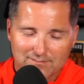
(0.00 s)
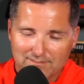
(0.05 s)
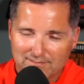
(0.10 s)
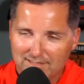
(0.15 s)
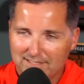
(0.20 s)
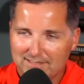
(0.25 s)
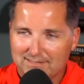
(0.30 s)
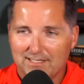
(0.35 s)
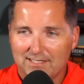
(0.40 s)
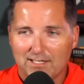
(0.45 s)

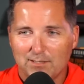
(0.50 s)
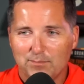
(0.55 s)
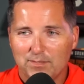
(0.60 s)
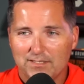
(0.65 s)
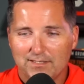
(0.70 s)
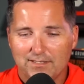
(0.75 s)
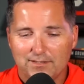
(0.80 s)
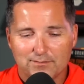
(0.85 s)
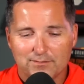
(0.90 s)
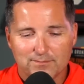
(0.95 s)
It's not a big
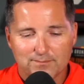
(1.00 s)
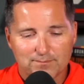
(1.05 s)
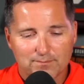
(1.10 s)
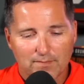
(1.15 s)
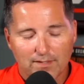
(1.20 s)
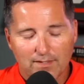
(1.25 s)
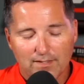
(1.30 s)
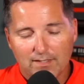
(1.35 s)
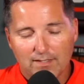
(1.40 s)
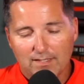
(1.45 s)
deal.
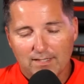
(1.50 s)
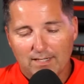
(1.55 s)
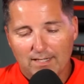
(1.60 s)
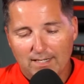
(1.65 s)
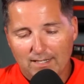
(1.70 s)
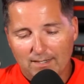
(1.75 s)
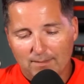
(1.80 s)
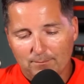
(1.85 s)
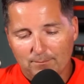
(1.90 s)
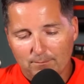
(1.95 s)

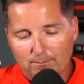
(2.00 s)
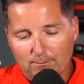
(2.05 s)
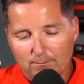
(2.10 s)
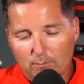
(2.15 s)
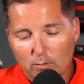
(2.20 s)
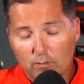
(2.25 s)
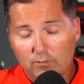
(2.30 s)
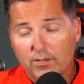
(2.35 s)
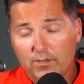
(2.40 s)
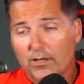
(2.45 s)
Um,
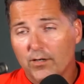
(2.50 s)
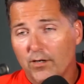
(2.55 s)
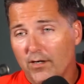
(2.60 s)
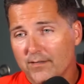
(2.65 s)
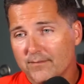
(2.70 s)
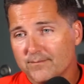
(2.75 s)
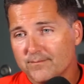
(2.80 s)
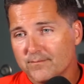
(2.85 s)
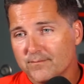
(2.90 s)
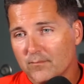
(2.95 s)
moving on,
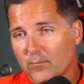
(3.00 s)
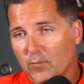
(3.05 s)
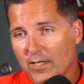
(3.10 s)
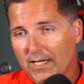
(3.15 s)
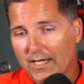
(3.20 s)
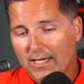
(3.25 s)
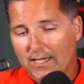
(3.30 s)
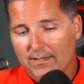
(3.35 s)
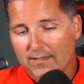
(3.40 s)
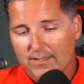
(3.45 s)
one
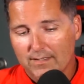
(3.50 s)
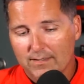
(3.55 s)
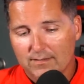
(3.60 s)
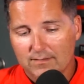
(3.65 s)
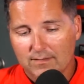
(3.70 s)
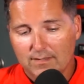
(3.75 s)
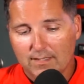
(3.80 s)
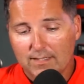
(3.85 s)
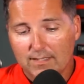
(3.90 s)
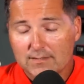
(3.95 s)
guy that
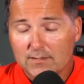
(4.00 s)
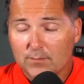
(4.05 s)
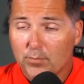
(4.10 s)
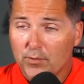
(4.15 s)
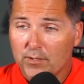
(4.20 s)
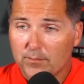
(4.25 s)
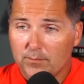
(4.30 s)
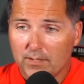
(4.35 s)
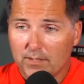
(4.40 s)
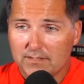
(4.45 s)
that is a
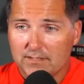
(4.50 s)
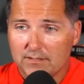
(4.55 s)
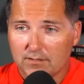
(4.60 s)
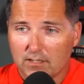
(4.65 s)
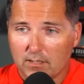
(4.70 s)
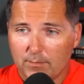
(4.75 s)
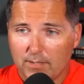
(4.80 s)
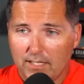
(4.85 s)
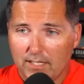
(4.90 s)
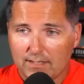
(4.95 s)
pretty big deal
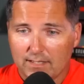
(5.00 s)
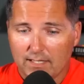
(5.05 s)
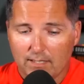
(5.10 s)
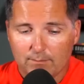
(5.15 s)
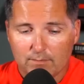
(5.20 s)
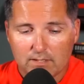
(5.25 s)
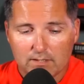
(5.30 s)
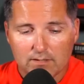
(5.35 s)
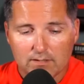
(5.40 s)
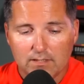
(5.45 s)
coming out of the game,
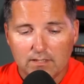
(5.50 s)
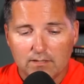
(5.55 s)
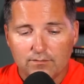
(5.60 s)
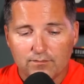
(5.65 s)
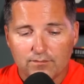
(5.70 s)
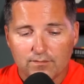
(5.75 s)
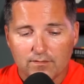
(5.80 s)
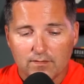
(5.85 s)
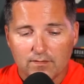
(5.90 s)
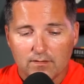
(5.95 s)

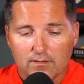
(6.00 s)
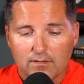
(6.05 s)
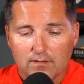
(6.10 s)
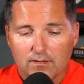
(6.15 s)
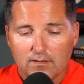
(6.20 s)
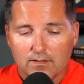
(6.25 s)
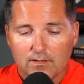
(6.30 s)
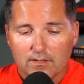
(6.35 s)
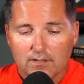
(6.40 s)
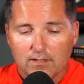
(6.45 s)
Kahlef
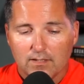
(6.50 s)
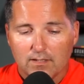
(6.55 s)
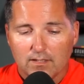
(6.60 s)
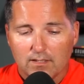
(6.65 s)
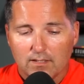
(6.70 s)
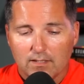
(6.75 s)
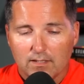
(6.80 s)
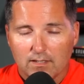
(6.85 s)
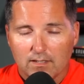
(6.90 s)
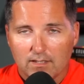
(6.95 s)

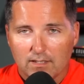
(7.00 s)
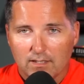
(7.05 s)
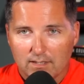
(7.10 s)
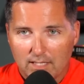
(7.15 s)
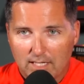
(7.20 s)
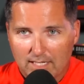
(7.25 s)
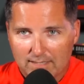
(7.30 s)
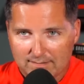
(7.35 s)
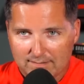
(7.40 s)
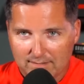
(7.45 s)

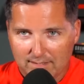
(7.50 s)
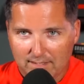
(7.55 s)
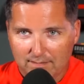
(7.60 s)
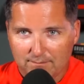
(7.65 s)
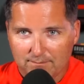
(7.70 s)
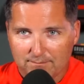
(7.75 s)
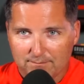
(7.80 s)
Hailassie